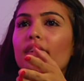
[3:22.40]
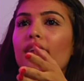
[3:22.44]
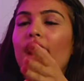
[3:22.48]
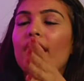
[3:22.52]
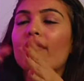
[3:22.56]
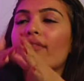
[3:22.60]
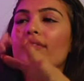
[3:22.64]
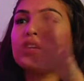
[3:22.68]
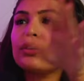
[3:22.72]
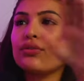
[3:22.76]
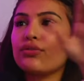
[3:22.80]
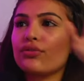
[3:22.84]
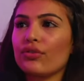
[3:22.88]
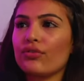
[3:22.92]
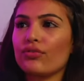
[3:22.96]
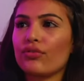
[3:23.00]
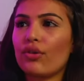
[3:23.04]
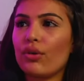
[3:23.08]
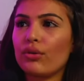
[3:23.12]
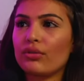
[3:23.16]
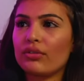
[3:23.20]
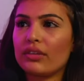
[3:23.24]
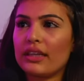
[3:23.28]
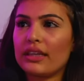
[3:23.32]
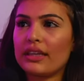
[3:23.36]
have different
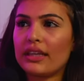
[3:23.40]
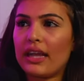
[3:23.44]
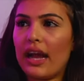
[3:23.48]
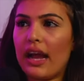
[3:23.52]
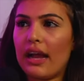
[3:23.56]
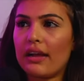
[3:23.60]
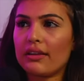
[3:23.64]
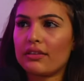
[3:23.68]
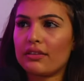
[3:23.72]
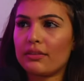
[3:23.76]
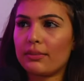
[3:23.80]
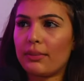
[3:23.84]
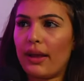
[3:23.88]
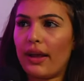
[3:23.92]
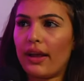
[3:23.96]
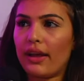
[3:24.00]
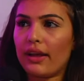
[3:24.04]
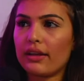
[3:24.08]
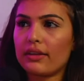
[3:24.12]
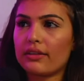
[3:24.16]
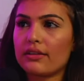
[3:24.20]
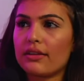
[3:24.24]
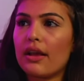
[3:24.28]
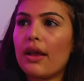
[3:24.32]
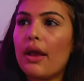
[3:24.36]
roles in that
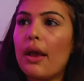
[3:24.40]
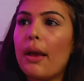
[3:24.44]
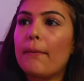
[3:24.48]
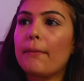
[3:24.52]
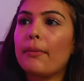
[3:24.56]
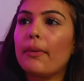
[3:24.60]
aspect. Sure.